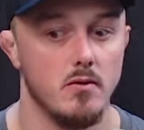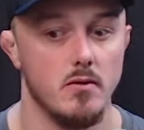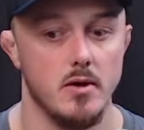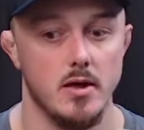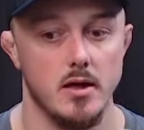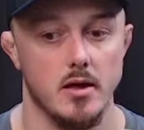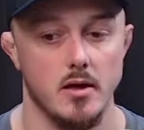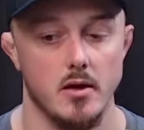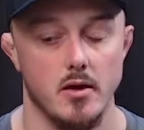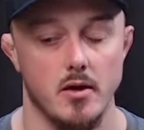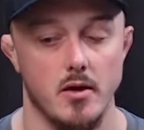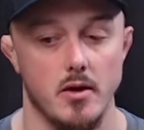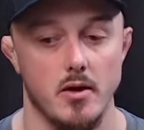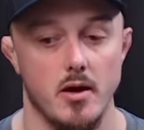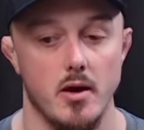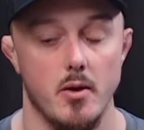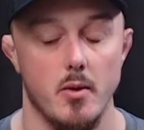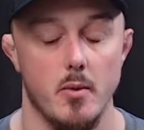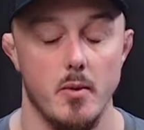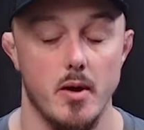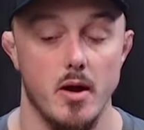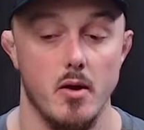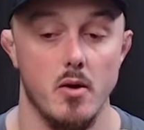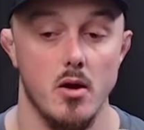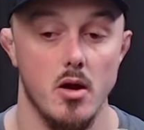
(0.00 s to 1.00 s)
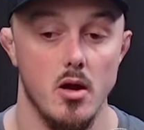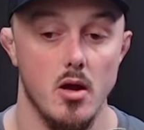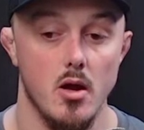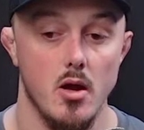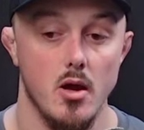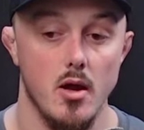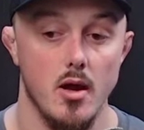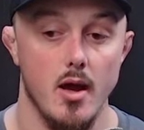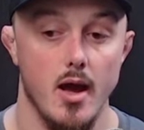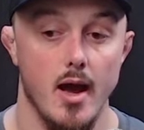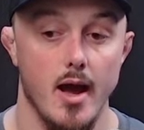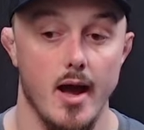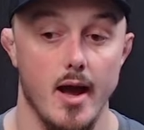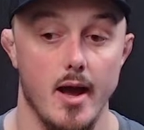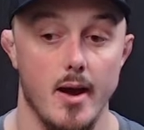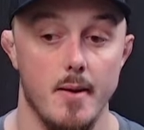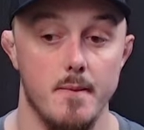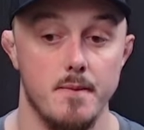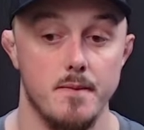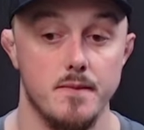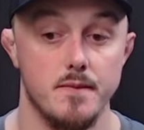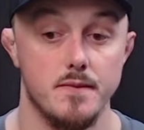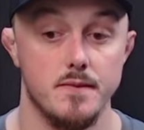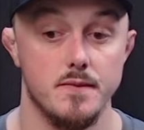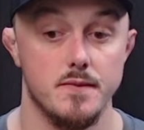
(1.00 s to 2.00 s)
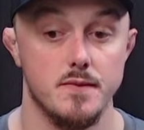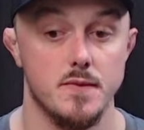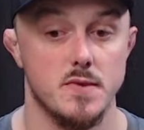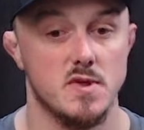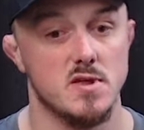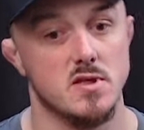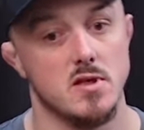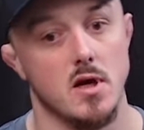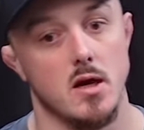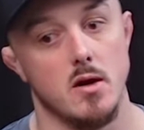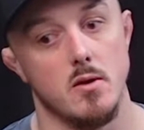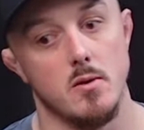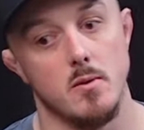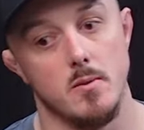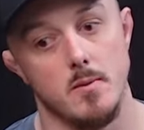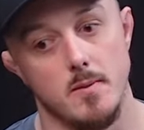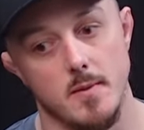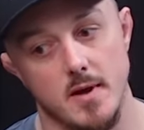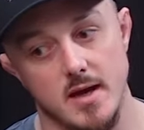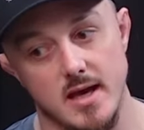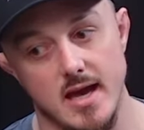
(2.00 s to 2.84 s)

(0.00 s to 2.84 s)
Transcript: really going to go down well. So,